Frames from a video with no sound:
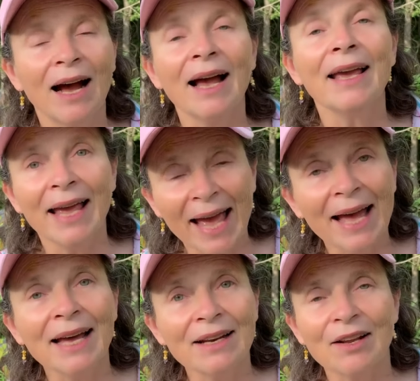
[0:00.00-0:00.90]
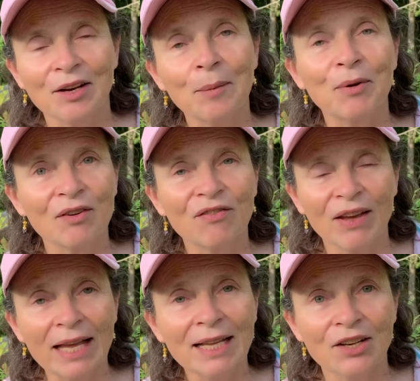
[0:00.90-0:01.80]
I had a number of
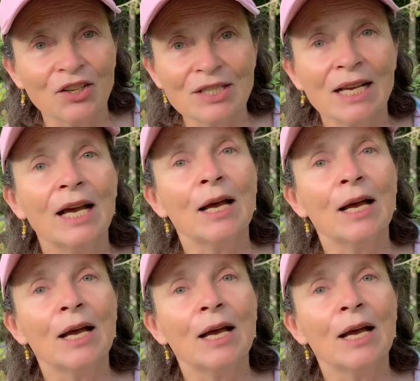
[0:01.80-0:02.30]
failures,